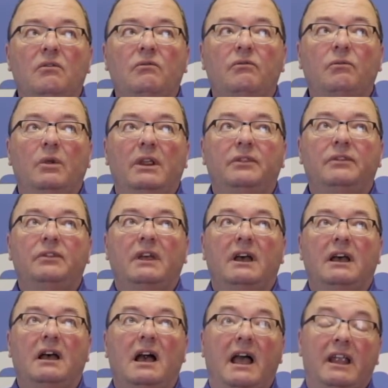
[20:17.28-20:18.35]
with
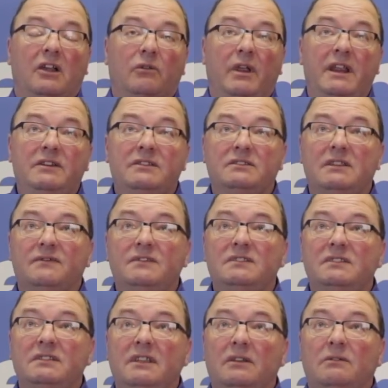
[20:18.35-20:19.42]
higher ranges of
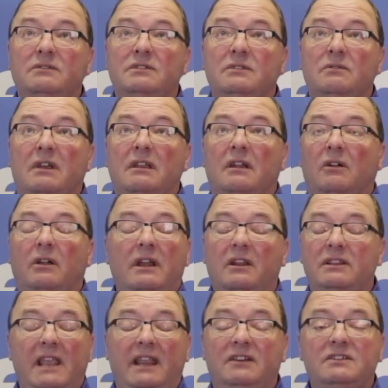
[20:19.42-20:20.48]
CO2
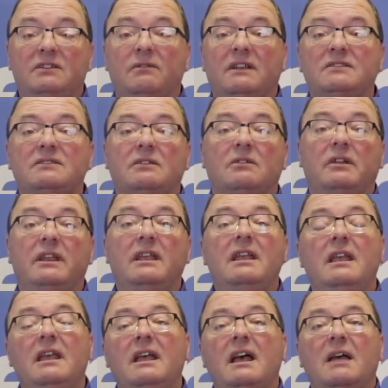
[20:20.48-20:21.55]
or H2S, sorry,
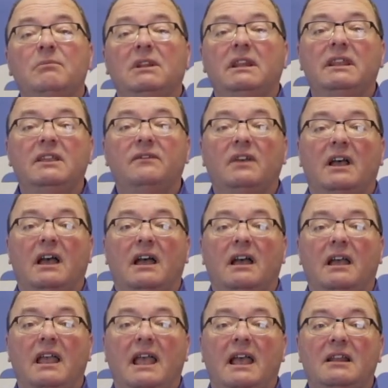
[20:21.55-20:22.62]
I believe
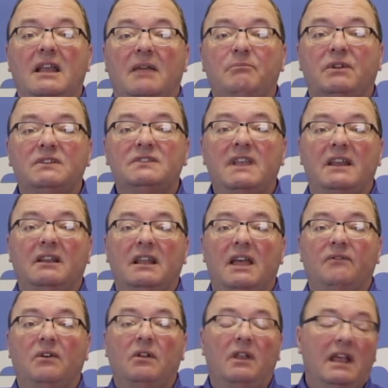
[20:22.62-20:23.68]
at percent
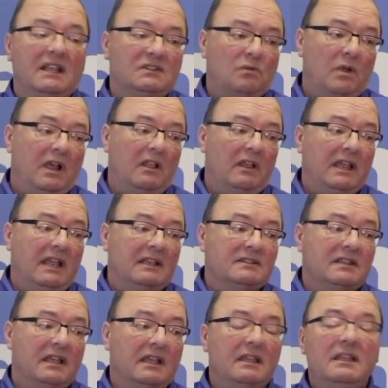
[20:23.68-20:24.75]
level, as well
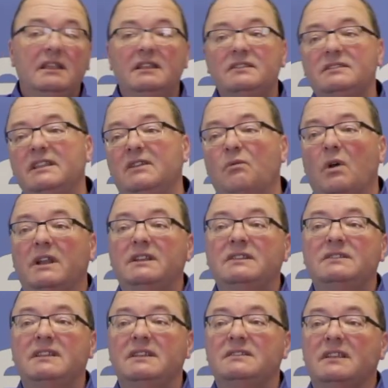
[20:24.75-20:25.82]
as a C1 to
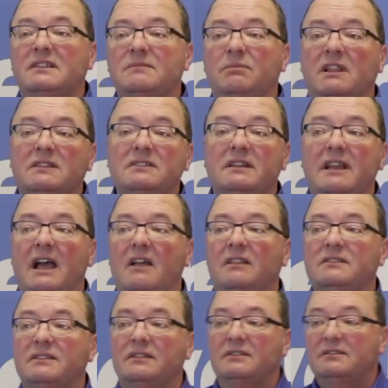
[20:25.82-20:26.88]
C6 plus
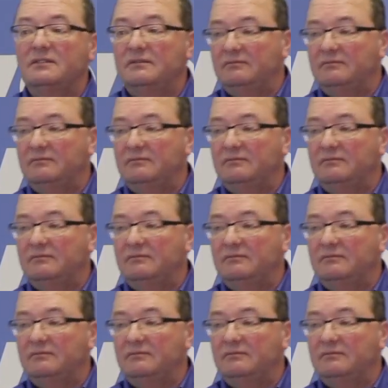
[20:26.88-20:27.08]
analysis.